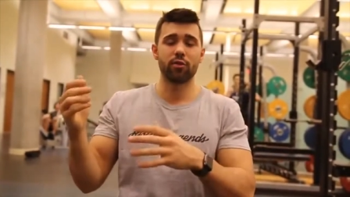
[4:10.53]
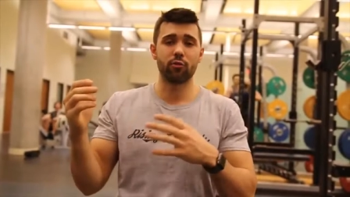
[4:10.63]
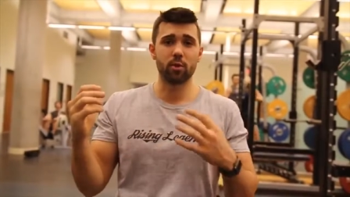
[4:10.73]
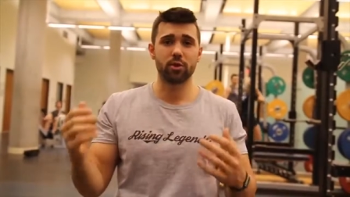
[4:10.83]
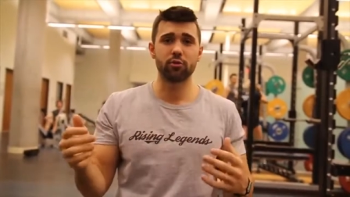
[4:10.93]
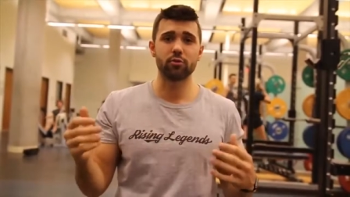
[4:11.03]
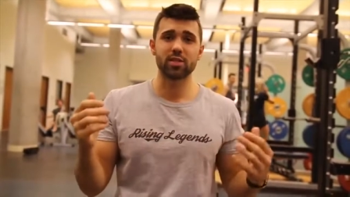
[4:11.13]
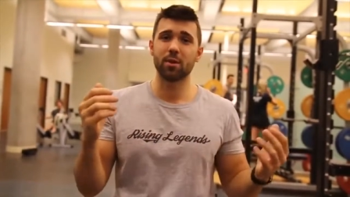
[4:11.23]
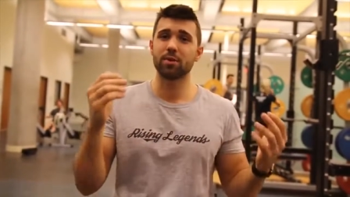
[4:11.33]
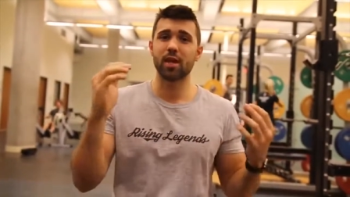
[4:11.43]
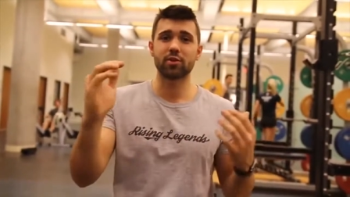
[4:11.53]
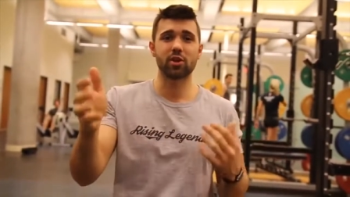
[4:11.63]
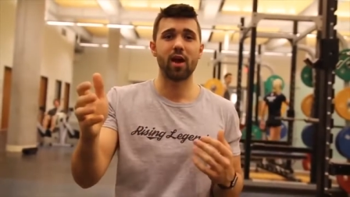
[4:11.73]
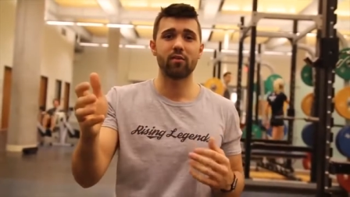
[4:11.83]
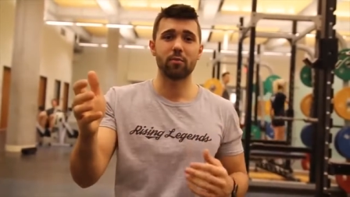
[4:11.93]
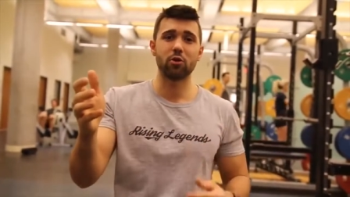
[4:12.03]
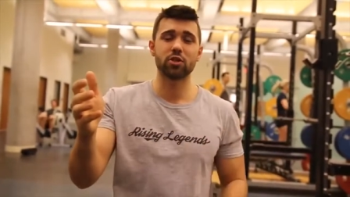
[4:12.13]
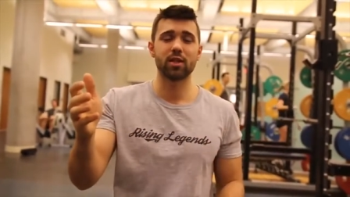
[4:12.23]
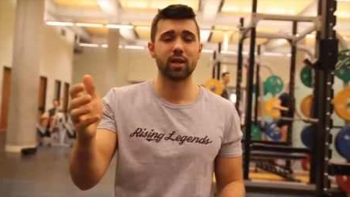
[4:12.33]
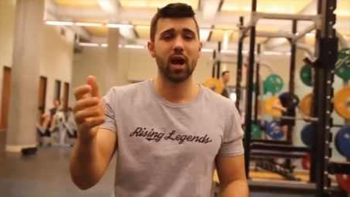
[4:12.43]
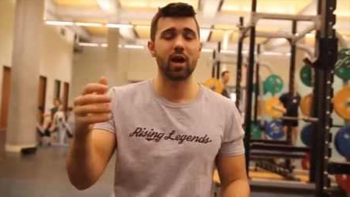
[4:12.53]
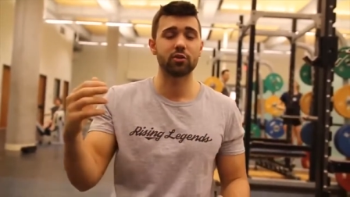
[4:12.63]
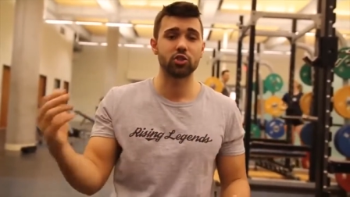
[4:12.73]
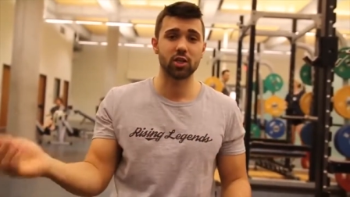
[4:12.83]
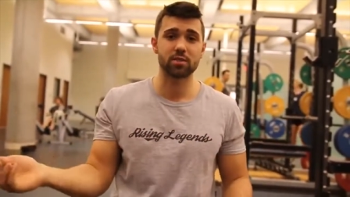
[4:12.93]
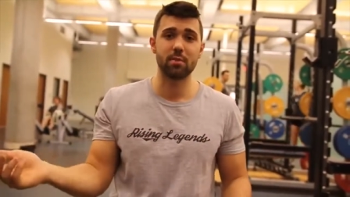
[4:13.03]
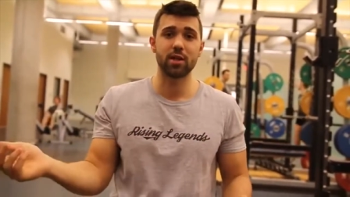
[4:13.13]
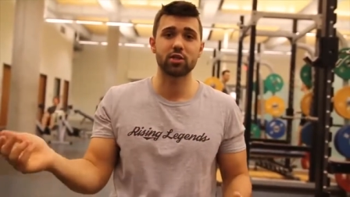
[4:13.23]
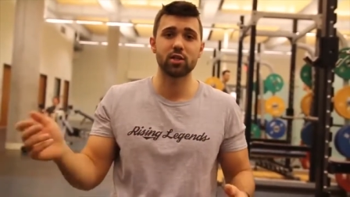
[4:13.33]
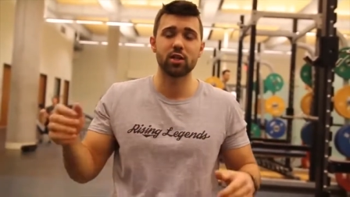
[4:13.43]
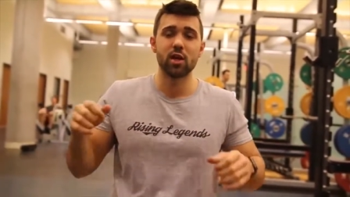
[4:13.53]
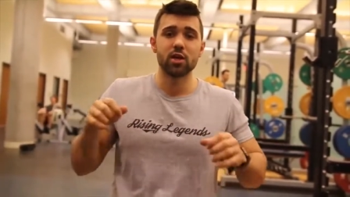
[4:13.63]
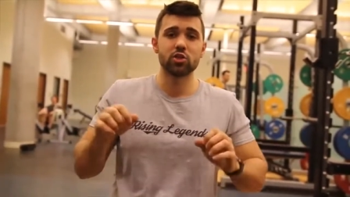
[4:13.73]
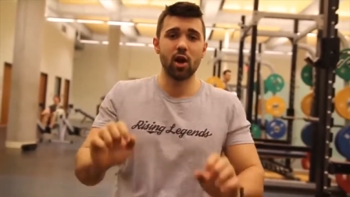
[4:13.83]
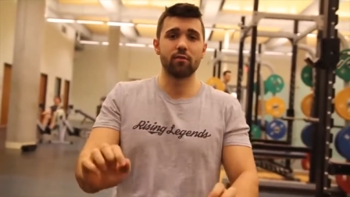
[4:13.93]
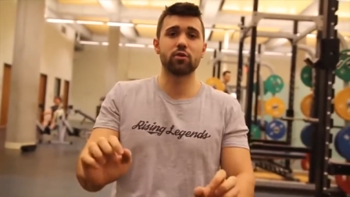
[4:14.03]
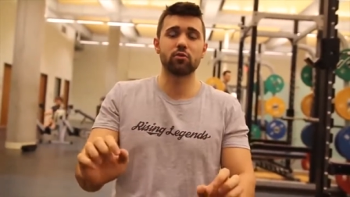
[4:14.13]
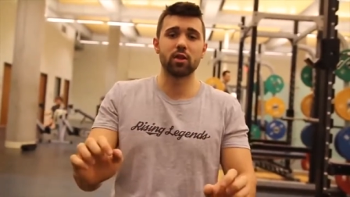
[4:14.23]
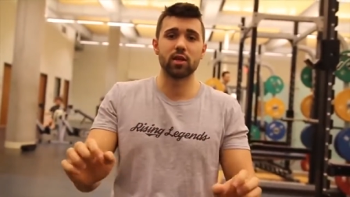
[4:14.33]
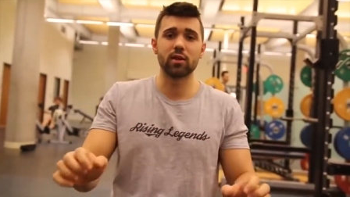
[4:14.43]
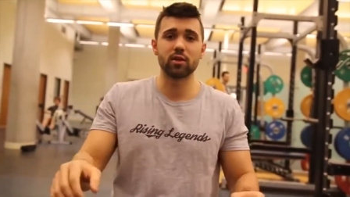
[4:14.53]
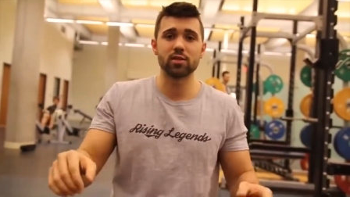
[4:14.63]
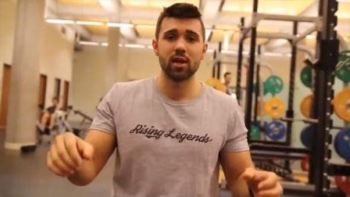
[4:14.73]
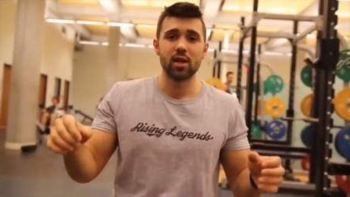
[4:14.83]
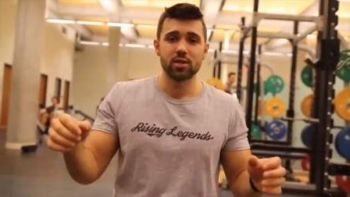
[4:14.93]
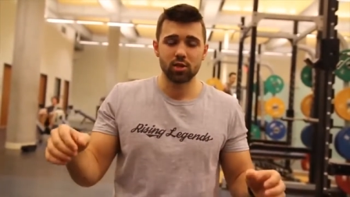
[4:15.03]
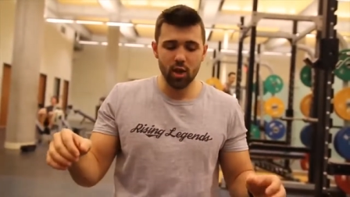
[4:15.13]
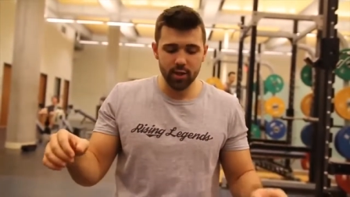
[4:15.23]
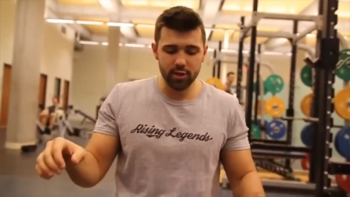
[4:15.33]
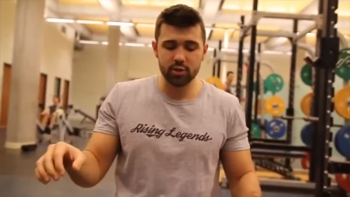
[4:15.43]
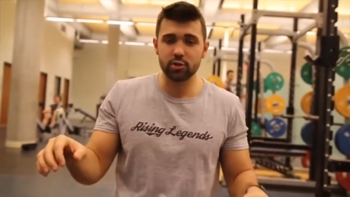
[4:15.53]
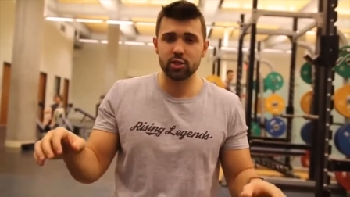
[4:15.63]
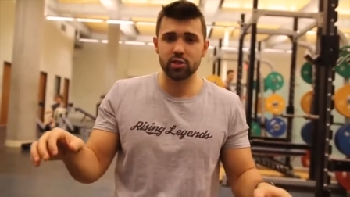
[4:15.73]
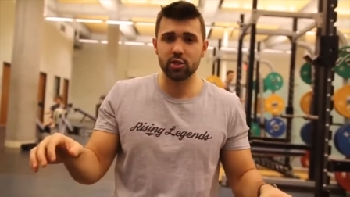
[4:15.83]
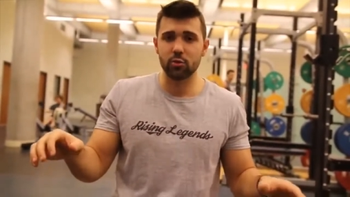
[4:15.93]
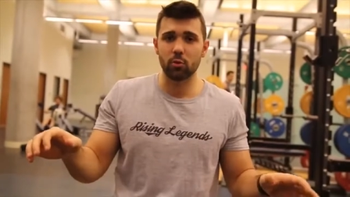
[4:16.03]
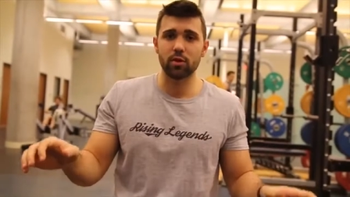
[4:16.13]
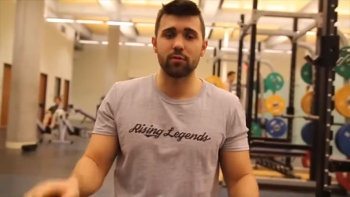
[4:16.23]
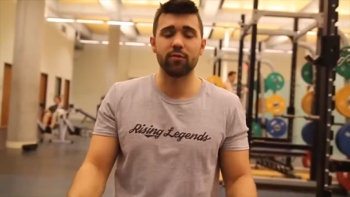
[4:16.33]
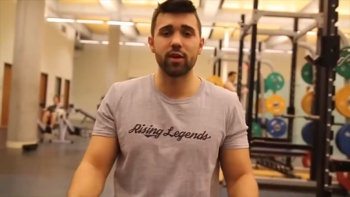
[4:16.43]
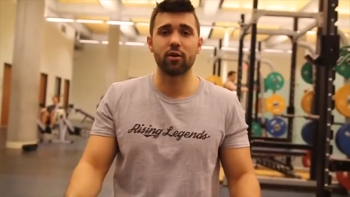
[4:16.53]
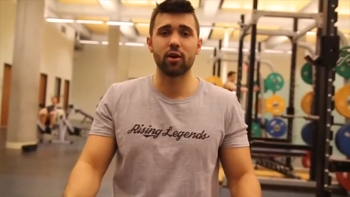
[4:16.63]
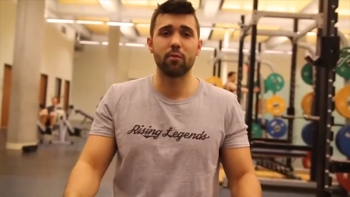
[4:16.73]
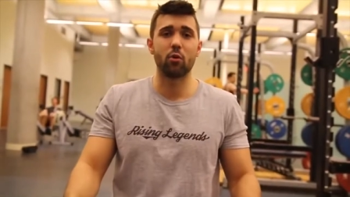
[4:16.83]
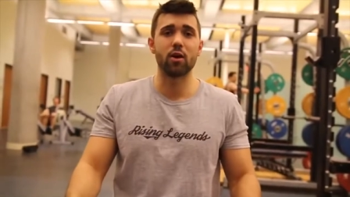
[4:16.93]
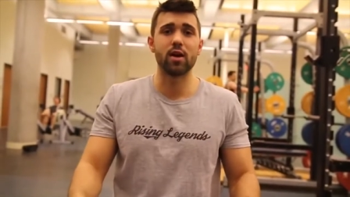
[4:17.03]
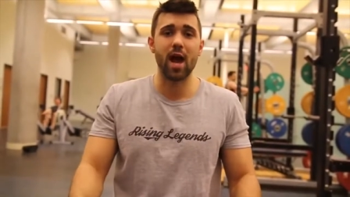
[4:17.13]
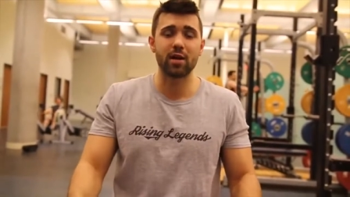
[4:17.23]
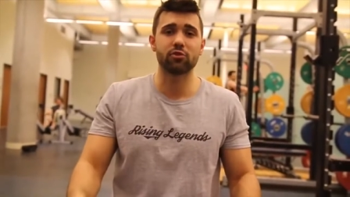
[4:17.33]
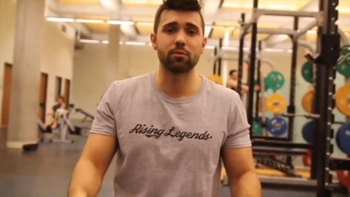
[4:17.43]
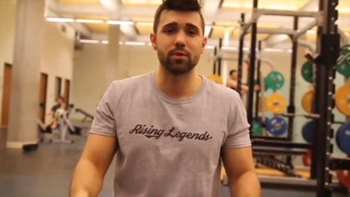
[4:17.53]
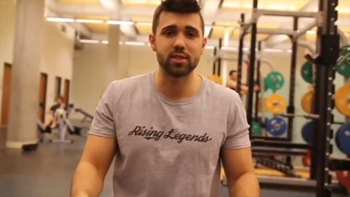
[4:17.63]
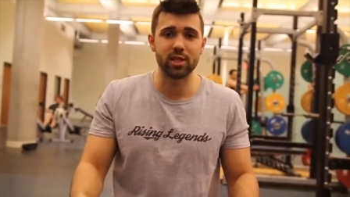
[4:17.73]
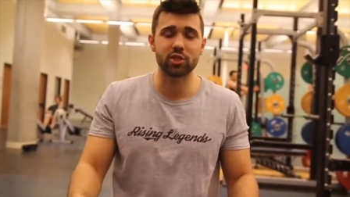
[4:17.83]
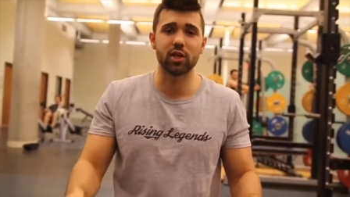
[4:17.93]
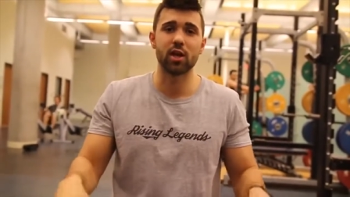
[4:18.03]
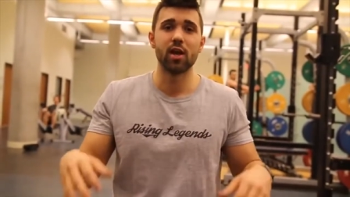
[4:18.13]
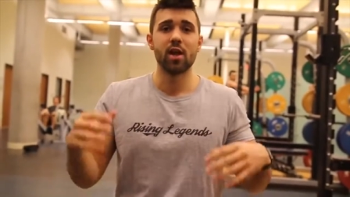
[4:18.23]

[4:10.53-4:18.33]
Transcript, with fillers: through and through. Same with that driving motion that Kyle just mentioned, driving through the heels. It's a lot easier to do when your feet are in a more natural position.